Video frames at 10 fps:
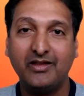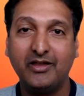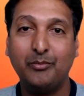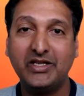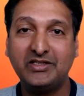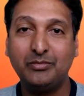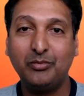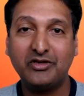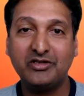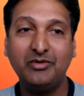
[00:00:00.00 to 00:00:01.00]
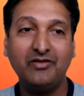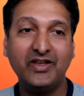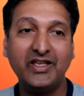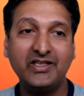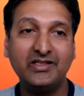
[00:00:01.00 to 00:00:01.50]
The best possible
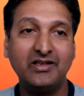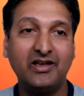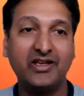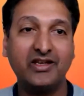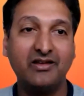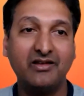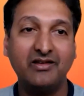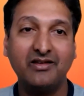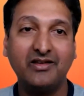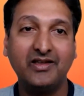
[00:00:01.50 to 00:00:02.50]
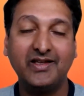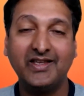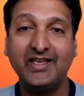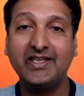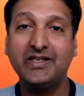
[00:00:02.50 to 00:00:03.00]
way is like,
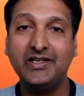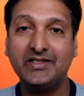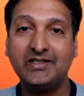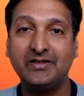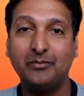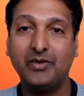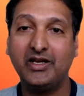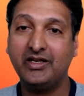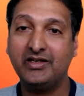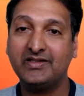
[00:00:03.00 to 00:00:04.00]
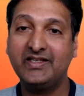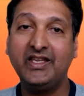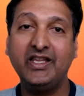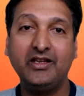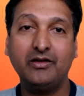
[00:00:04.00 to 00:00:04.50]
he sits by
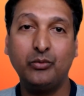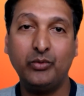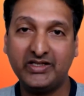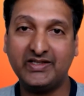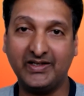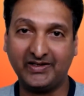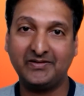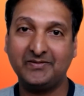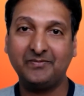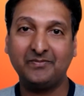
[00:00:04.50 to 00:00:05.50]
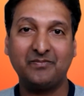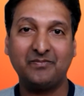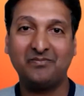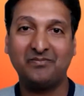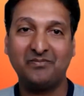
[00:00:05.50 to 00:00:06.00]
seeing we sit,
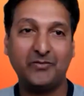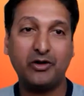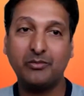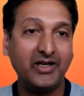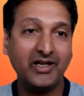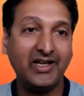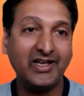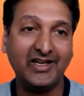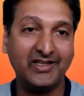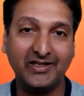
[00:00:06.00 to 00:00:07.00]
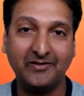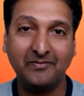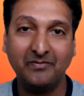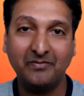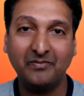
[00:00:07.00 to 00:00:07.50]
not by telling anything.
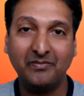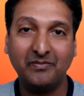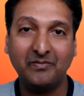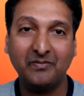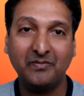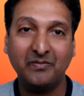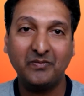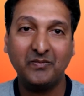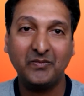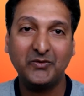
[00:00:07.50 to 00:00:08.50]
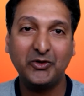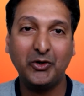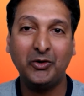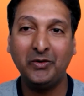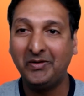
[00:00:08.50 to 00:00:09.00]

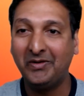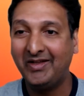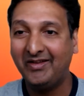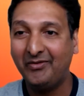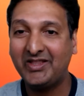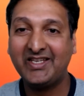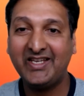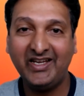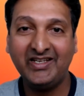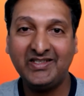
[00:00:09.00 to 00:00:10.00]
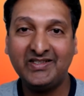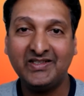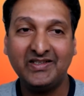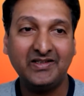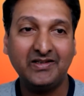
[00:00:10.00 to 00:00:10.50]
So with
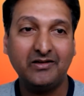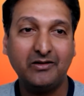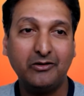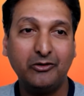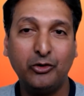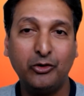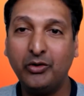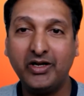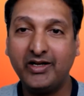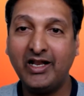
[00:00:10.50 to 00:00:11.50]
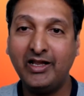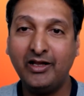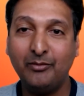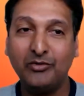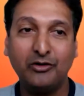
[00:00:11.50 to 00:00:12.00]
kids, don't tell
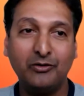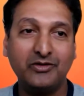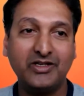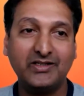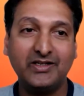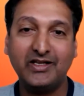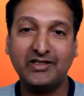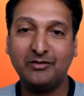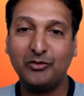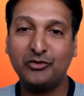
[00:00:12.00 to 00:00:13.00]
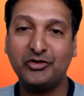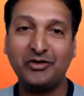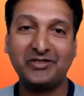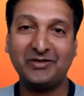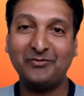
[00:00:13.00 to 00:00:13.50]
them, just as
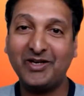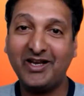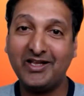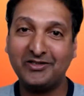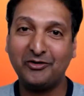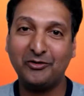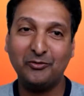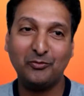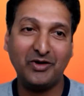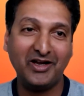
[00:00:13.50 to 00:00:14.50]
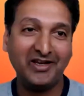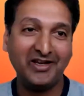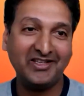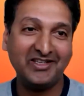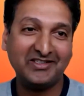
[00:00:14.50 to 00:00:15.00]
Manusha or someone asked,
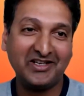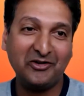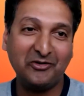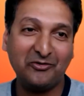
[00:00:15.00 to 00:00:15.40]
why these